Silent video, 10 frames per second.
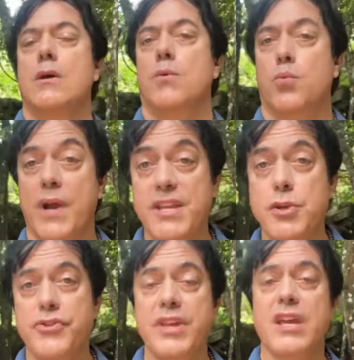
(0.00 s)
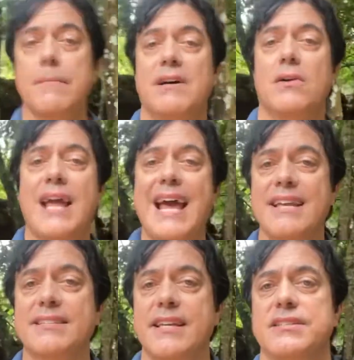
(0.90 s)
When you think about
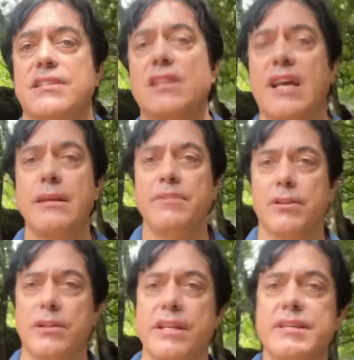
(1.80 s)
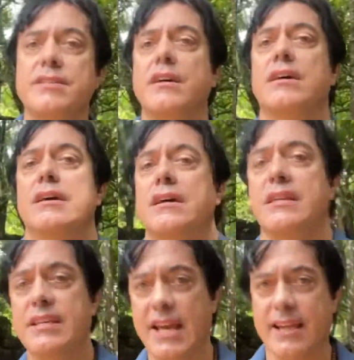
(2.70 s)
assets and liabilities,
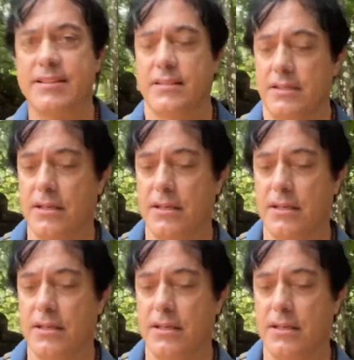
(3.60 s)
yes,